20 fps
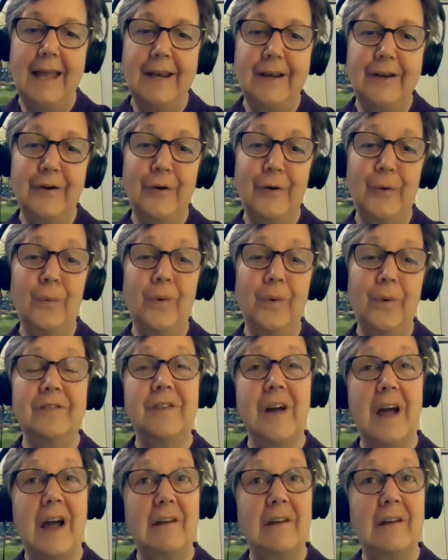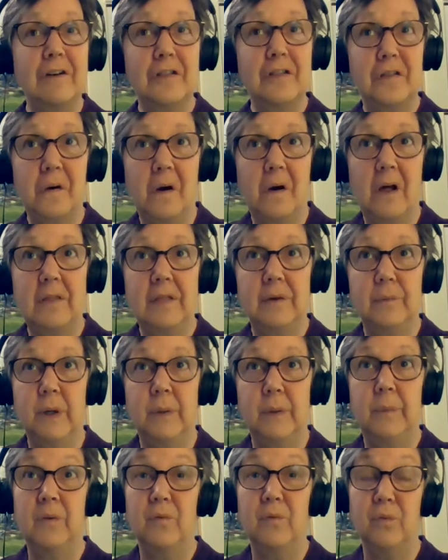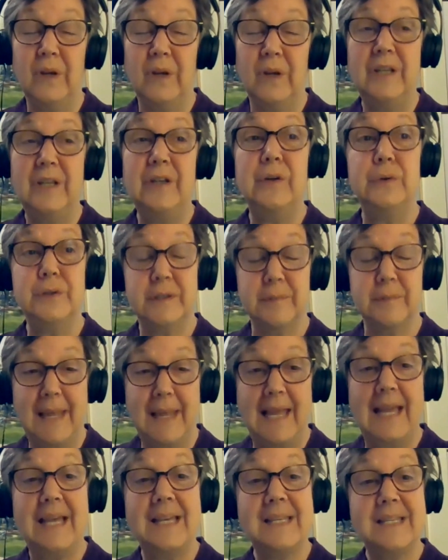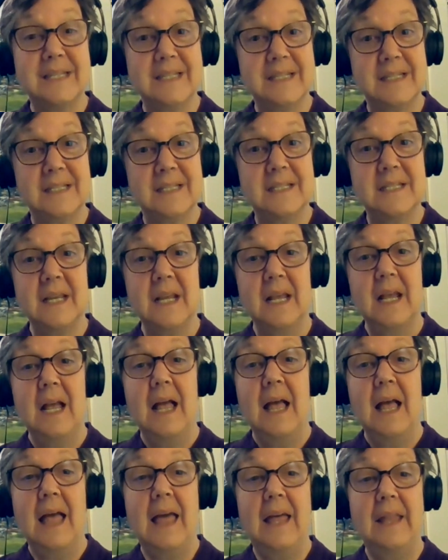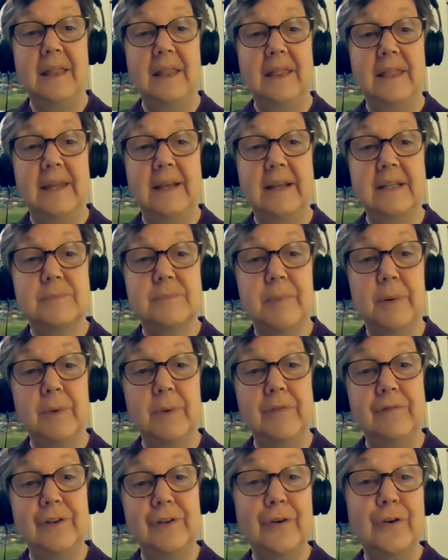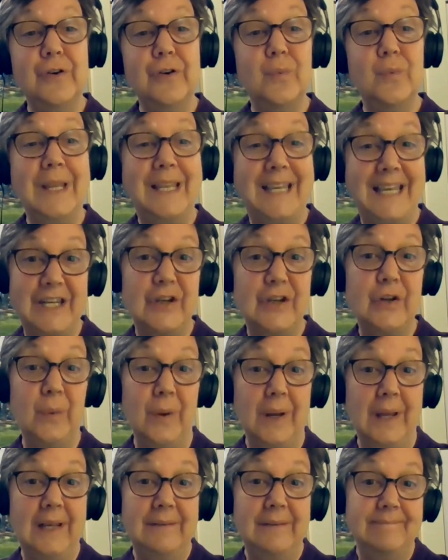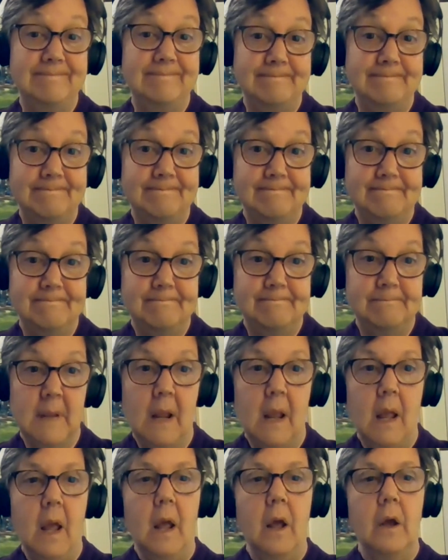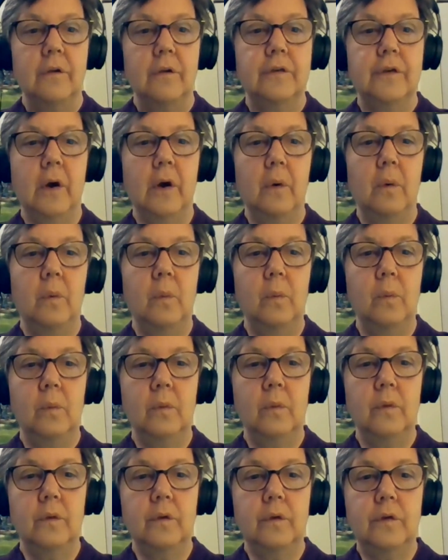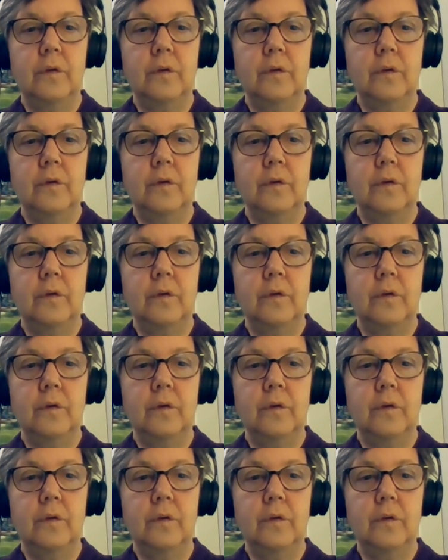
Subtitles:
And who would have ever thought that we would reuse masks and things, but we've learned we can do it. So